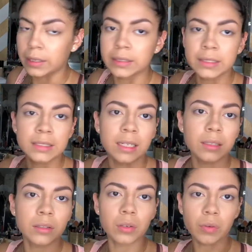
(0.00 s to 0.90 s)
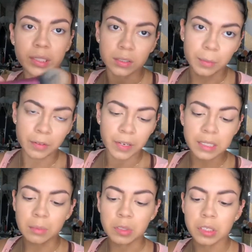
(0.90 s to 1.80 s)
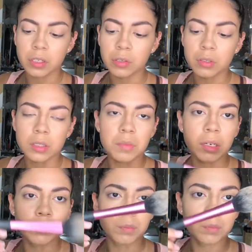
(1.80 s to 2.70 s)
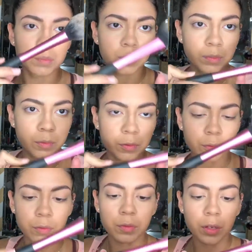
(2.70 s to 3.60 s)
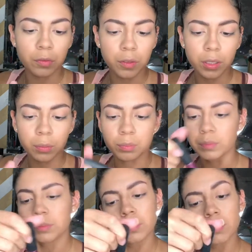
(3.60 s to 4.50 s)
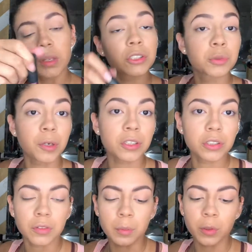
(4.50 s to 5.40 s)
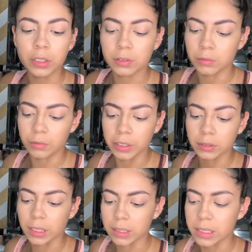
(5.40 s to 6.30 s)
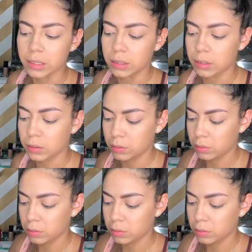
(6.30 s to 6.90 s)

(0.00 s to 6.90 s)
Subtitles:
And to set the rest of my face, I'm just gonna use this big fluffy blush brush from Real Techniques.